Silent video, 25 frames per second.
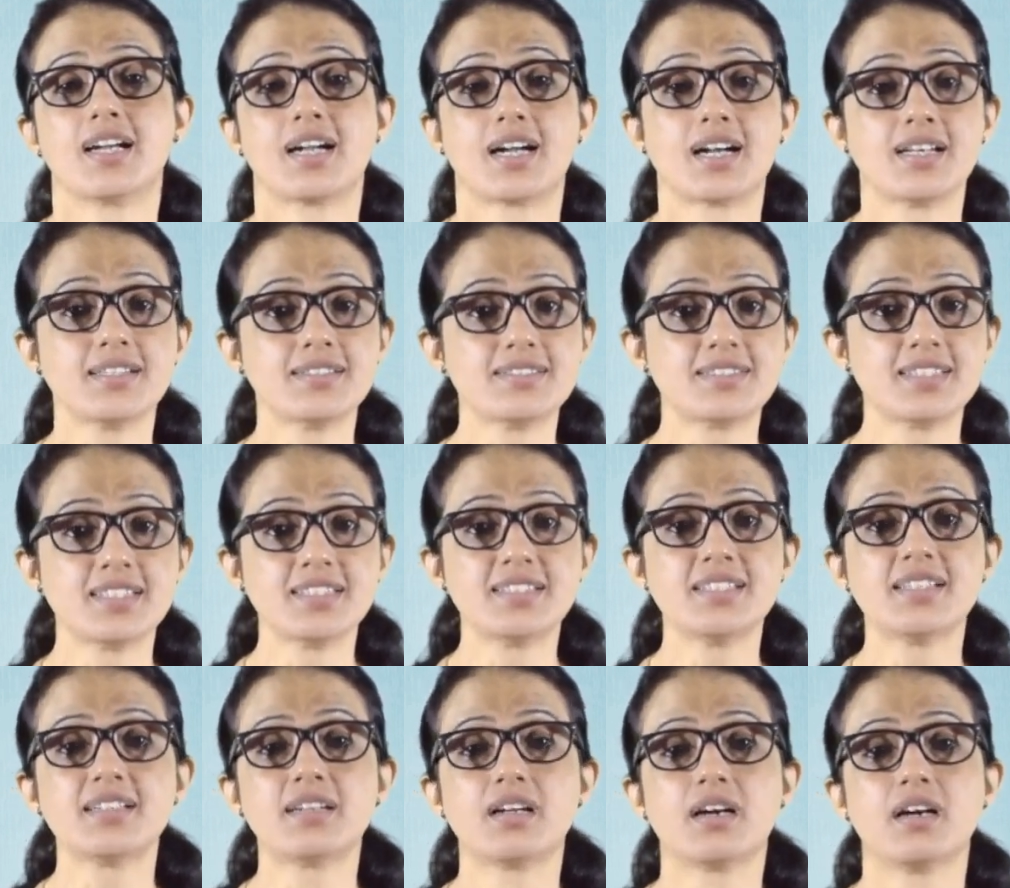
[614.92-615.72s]

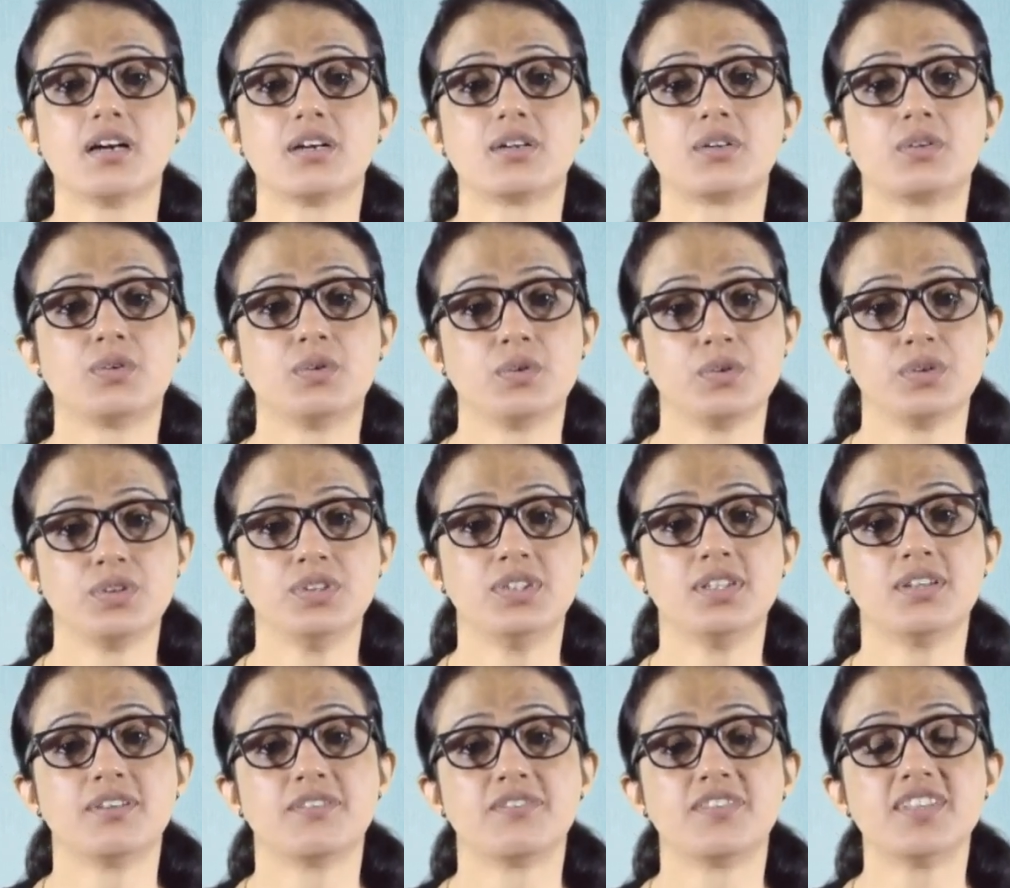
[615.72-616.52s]
Consider a
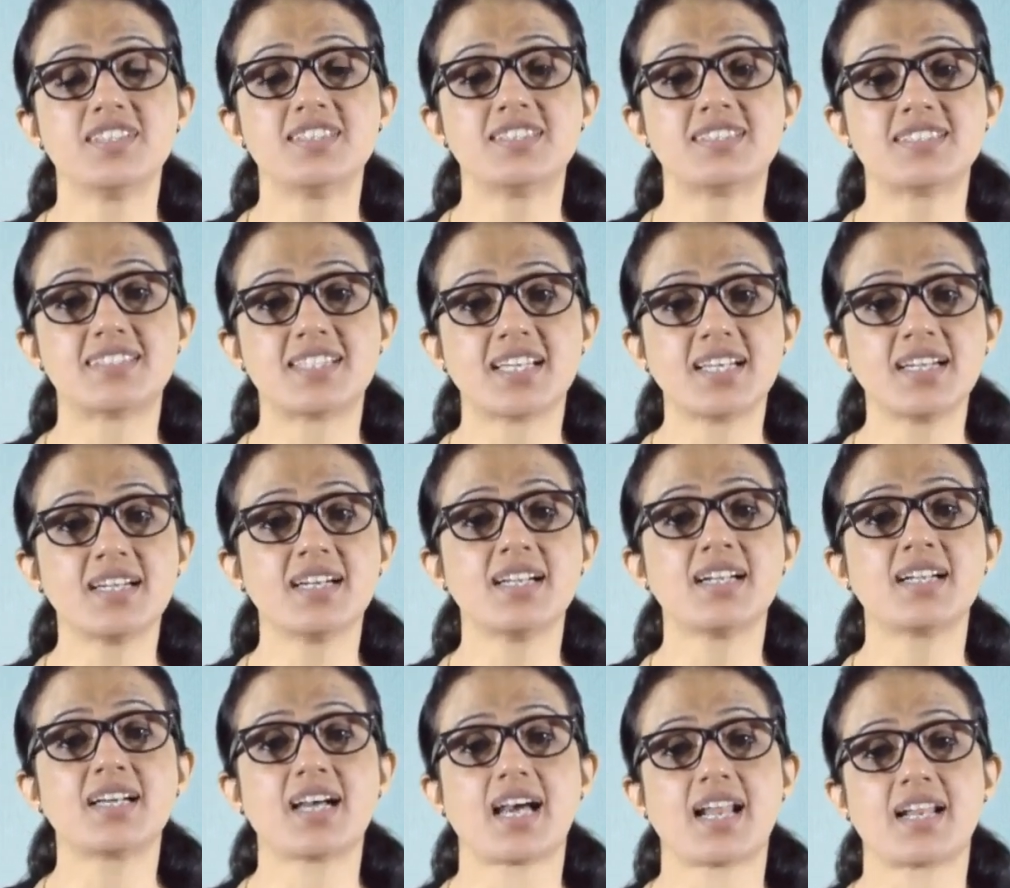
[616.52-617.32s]
good with
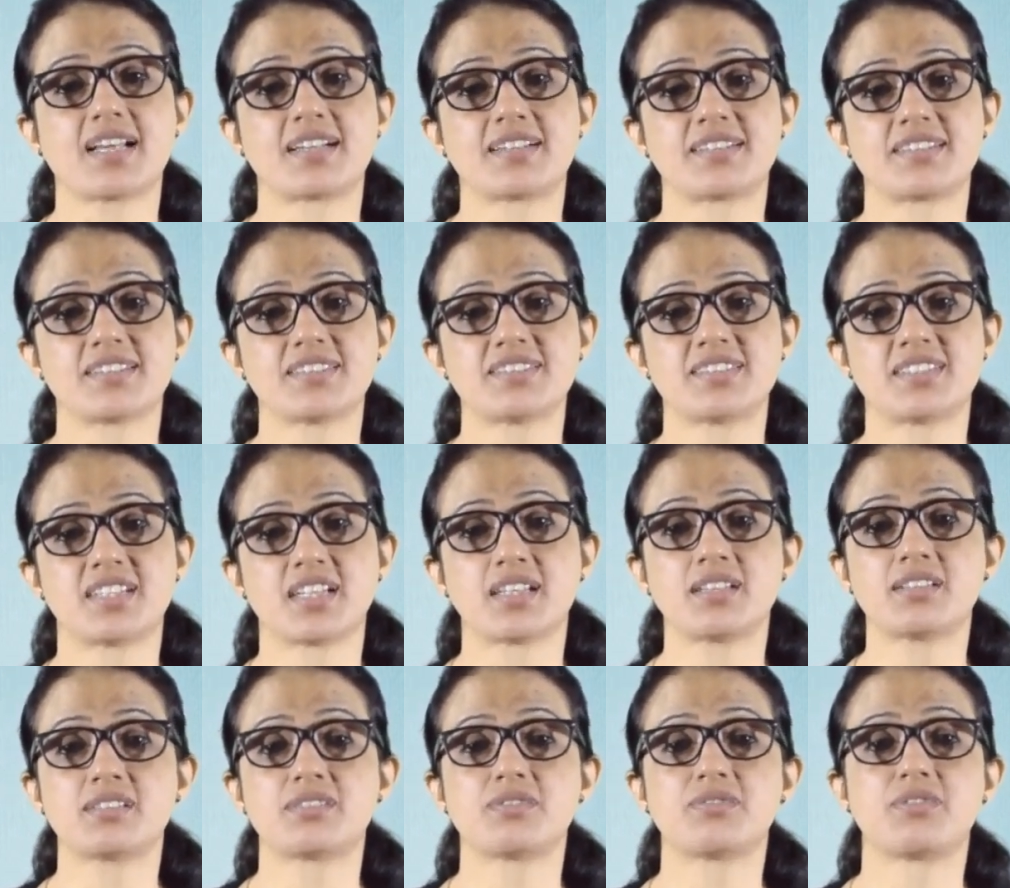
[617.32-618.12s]
single
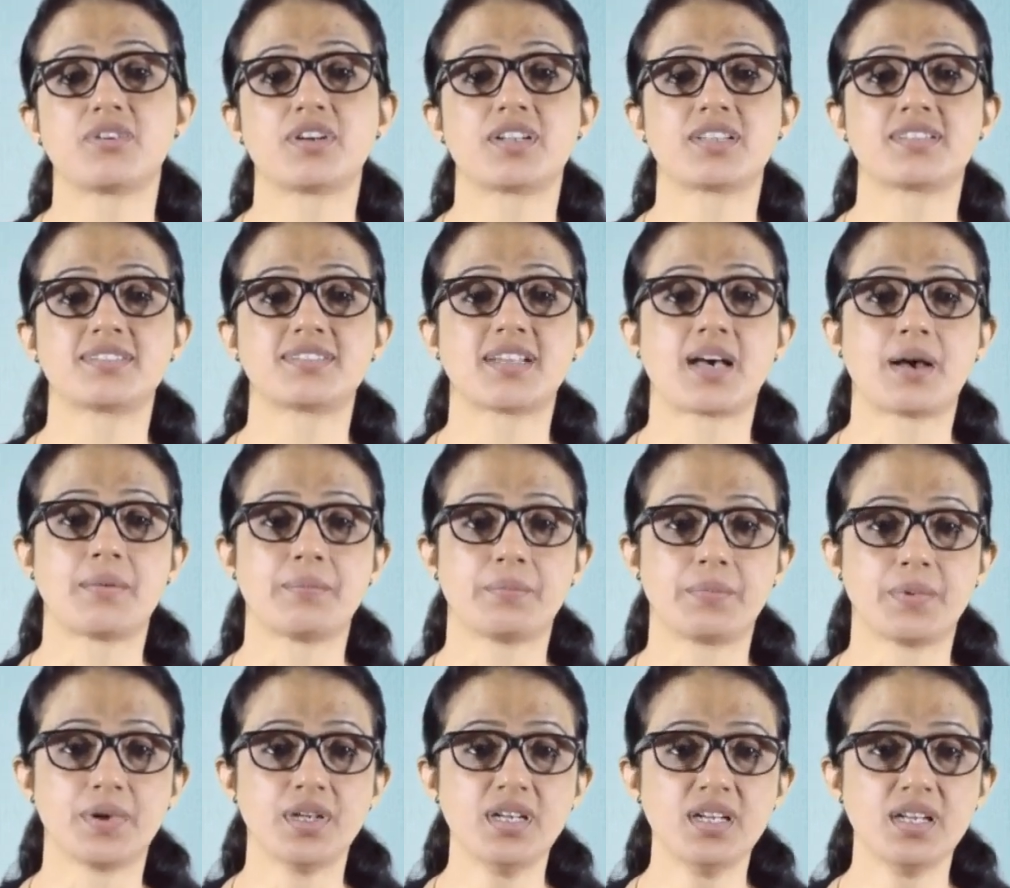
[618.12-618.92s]
characteristics, for
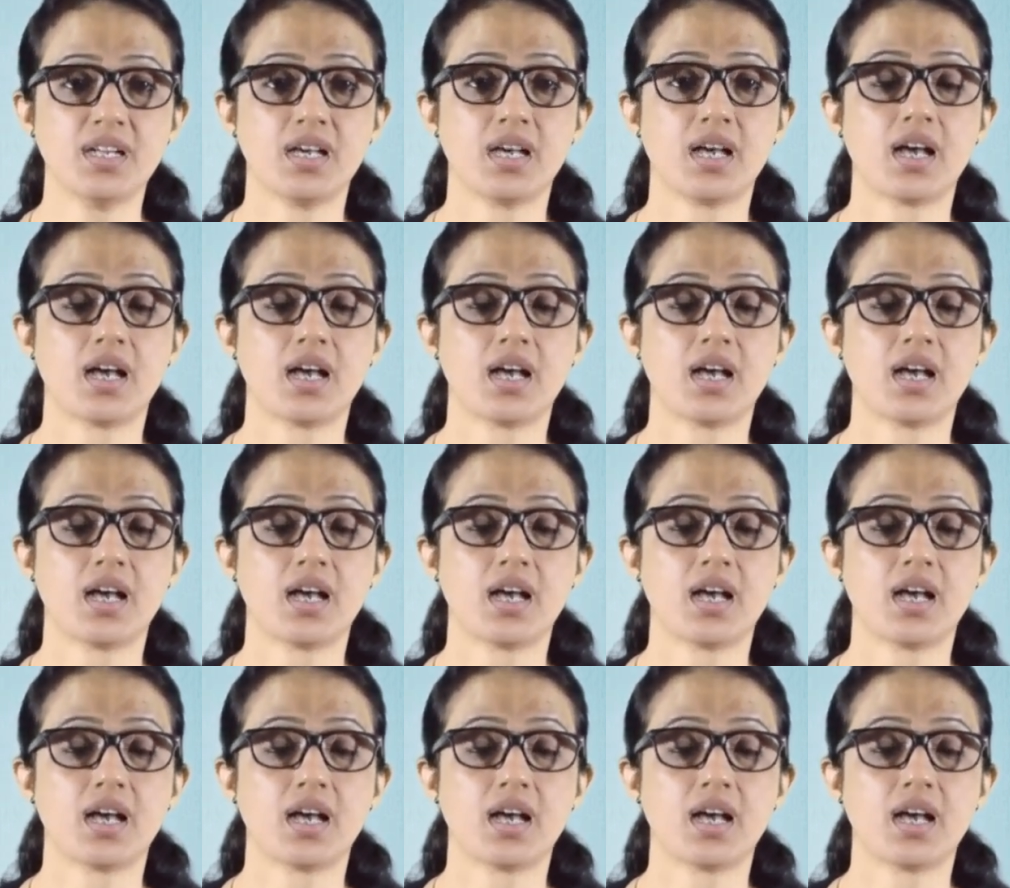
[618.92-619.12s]
example,